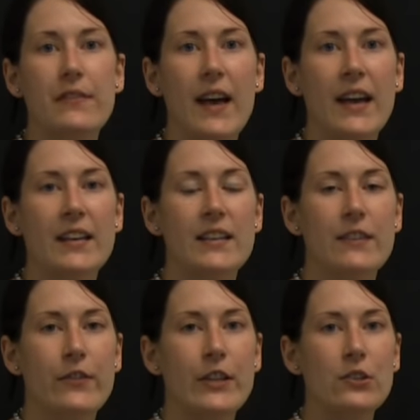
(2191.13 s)
effect
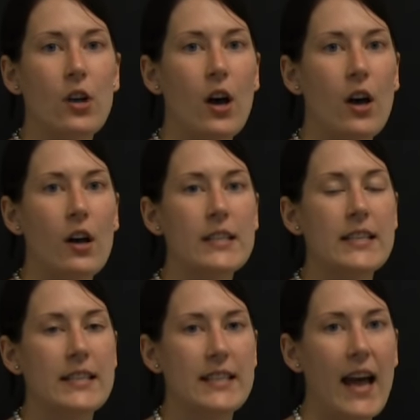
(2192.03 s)
different
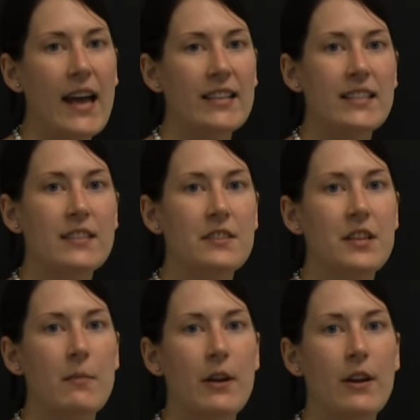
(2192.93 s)
laws and taxes
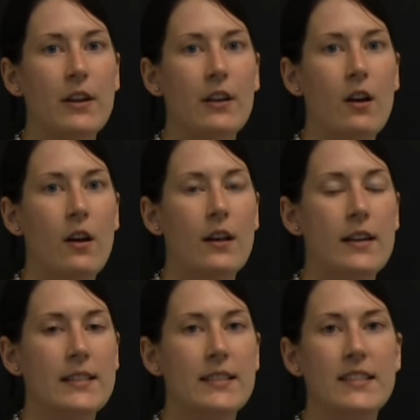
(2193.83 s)
on the American
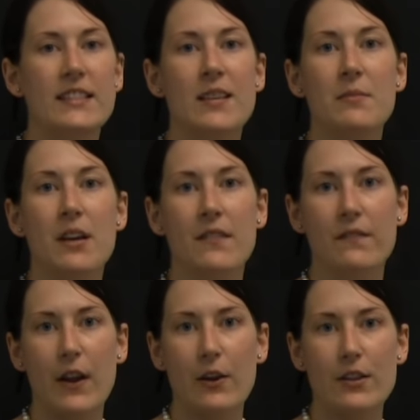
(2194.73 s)
colonists that seemed
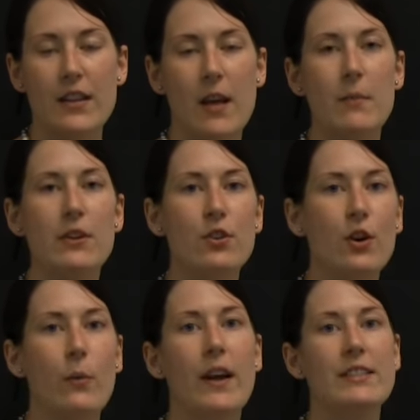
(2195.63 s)
unfair to them and
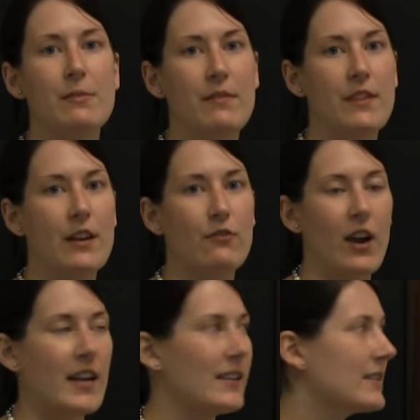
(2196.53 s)
took away some of their
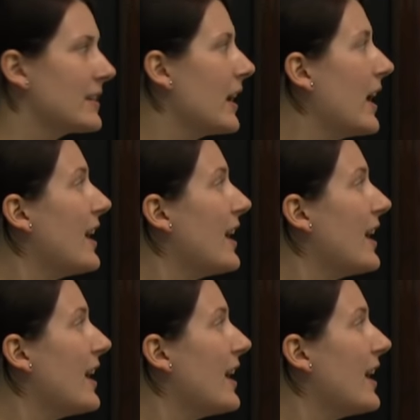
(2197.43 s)
rights.